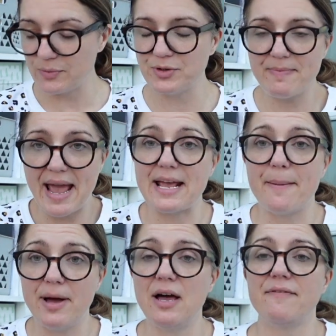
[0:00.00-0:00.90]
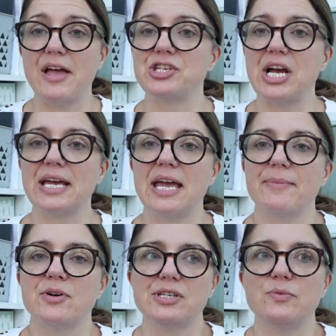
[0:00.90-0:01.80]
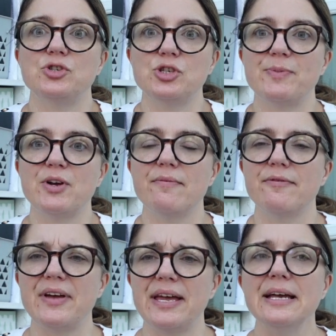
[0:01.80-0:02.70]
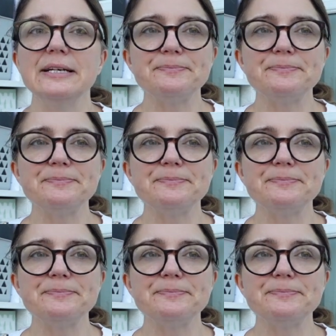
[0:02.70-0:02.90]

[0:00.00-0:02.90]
It would make a perfect jacket because it would just be comfy.